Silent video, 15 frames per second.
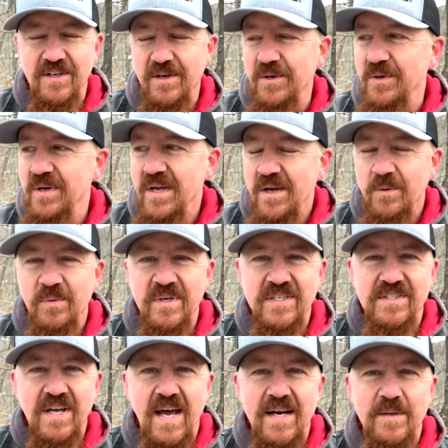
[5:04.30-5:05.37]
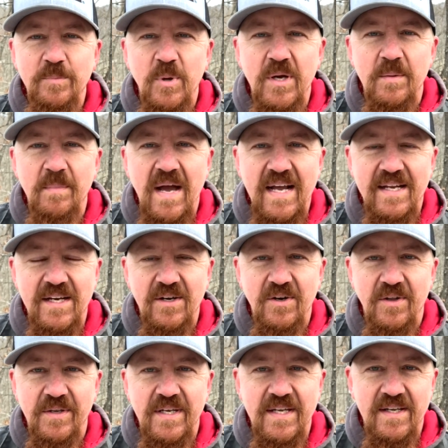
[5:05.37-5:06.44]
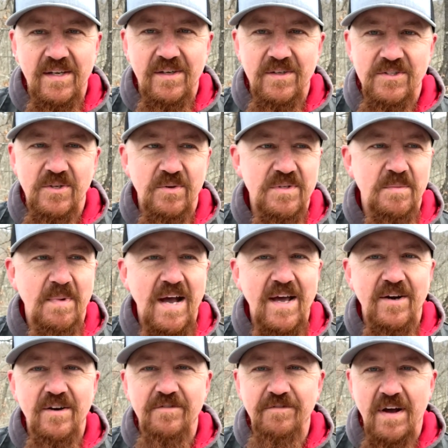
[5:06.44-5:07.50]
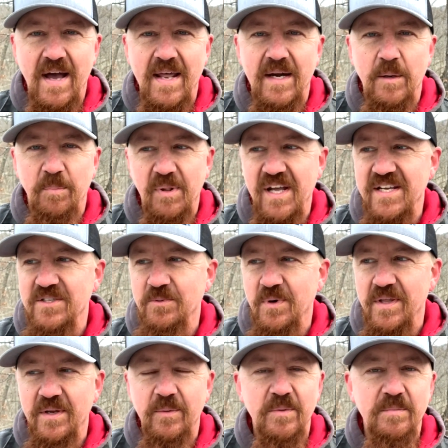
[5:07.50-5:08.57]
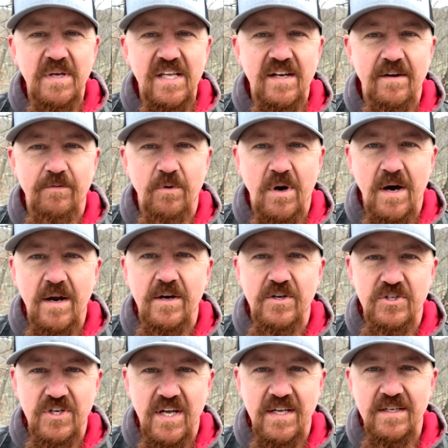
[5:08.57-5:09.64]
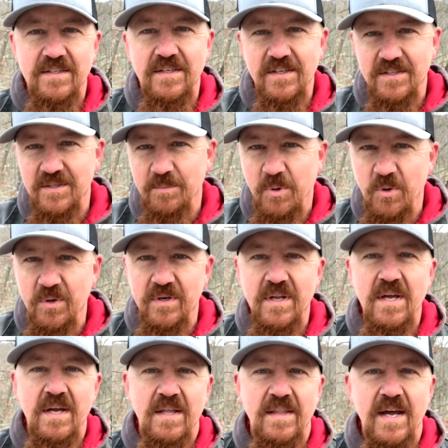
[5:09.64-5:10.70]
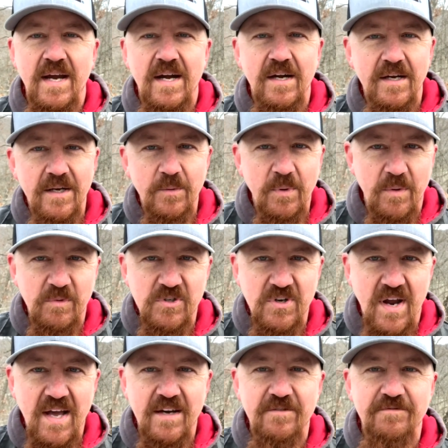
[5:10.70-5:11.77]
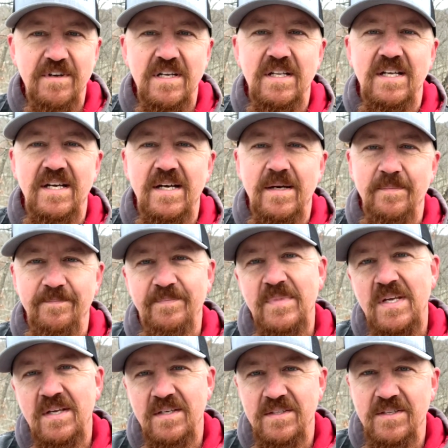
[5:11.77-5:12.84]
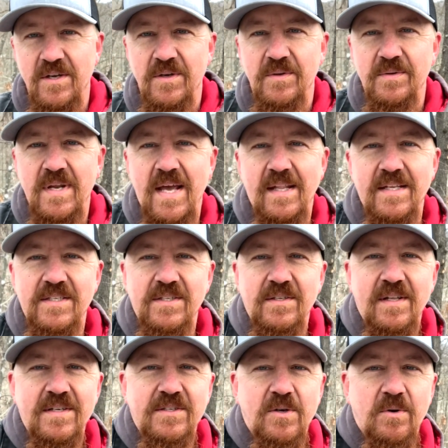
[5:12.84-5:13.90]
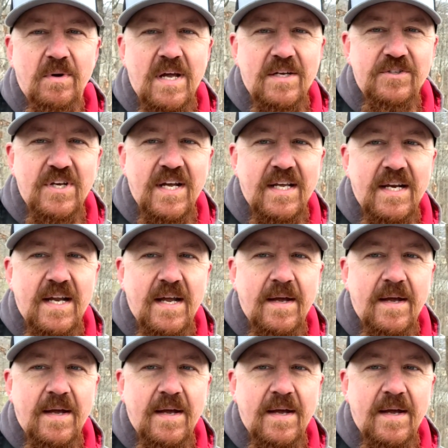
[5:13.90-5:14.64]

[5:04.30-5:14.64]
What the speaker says: So we decided to put it back here on the hill, so it was a matter of finding a place where there would be enough watershed to support the area we were trying to fill up. So now let's go around and check it